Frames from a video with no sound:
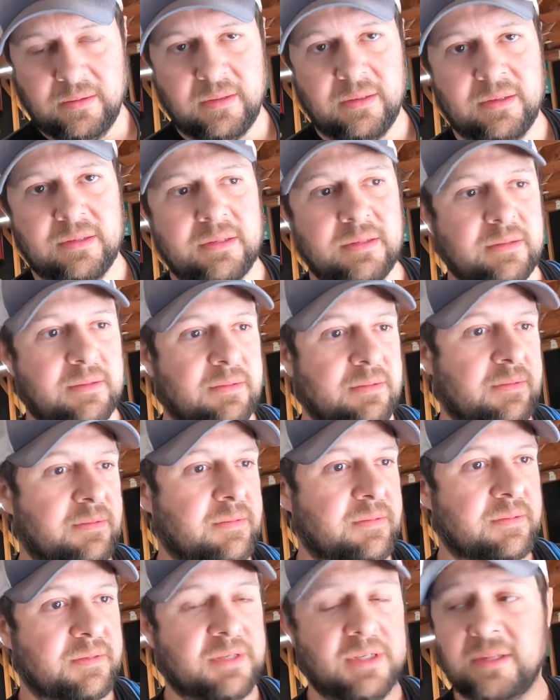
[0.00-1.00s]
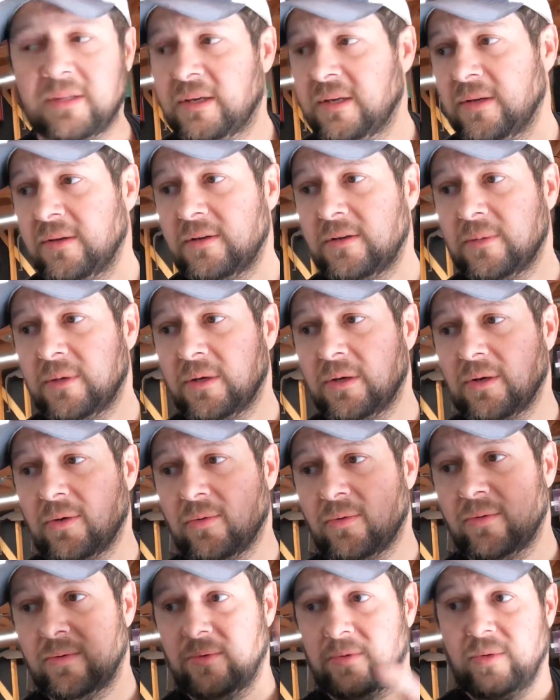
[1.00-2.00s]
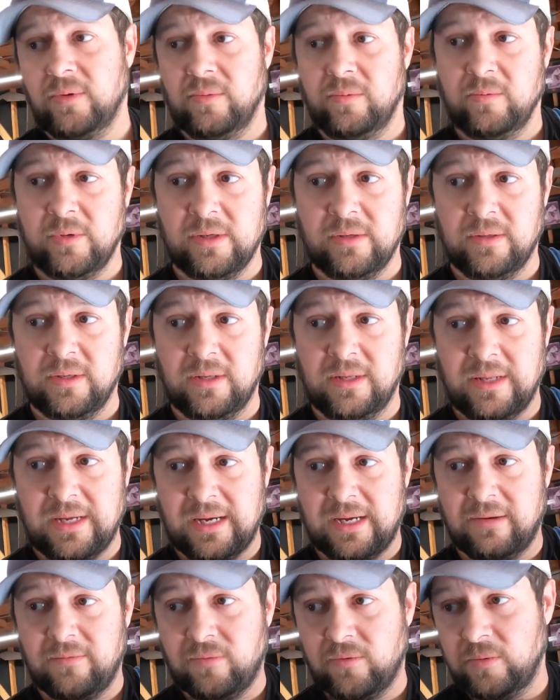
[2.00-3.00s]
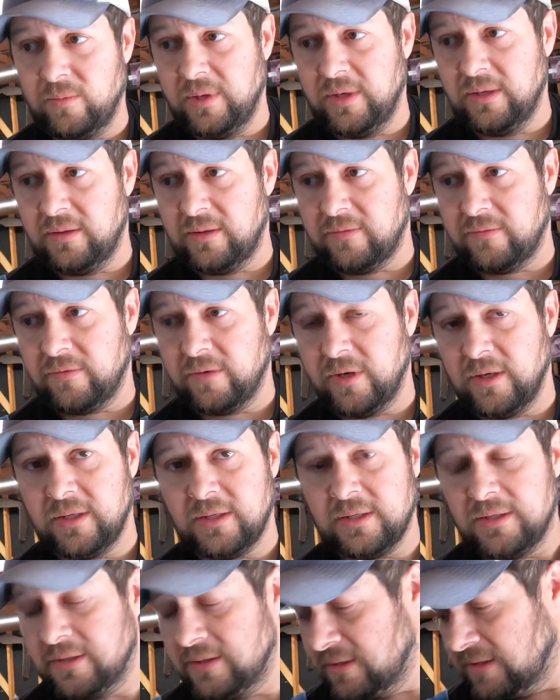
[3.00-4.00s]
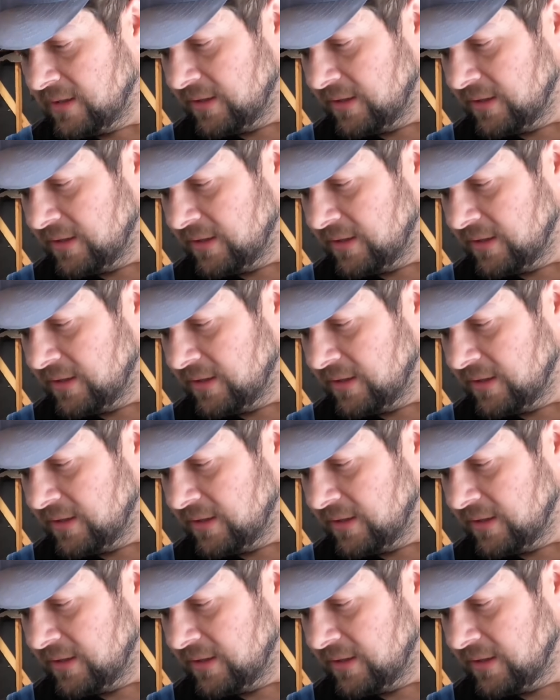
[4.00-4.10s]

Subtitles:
Say thank you to my uncle who welded that for me, the front,